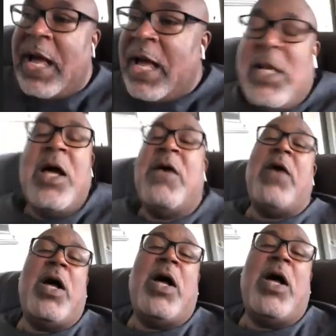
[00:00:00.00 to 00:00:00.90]
love
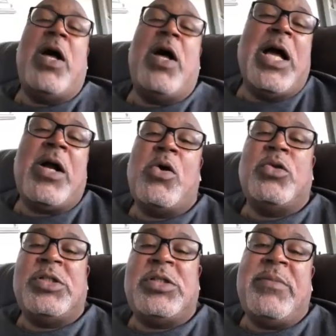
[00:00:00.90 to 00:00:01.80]
all our
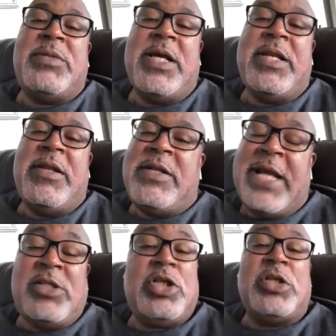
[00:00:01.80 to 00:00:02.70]
coaches up there.
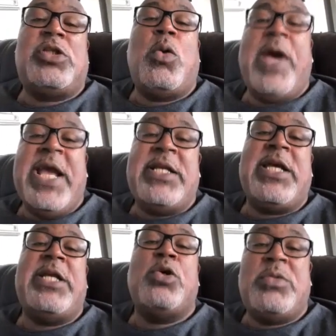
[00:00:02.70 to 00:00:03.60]
That's just the way that they
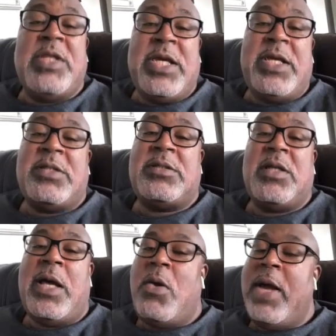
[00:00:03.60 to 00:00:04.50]
do things. I
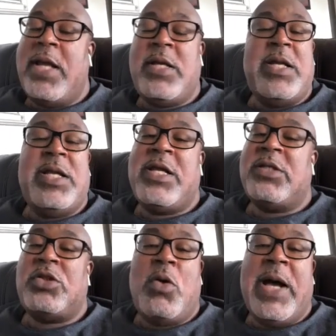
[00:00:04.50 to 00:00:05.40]
don't have nothing against
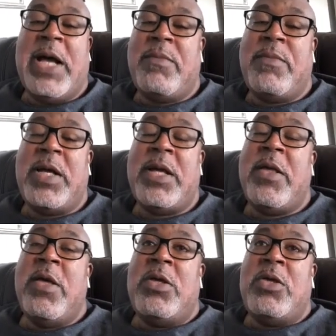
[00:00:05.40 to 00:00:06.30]
nobody, but
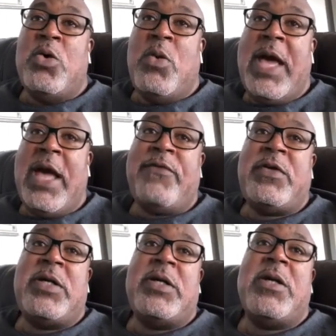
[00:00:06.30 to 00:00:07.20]
you have
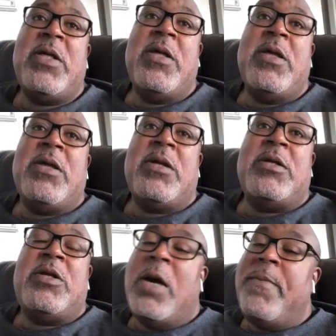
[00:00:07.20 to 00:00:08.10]
to.
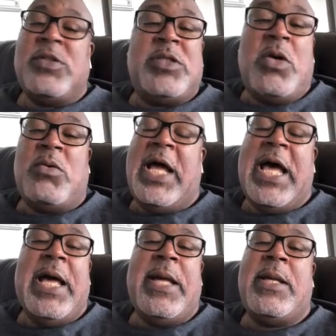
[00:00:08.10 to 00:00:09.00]
Numbers don't lie.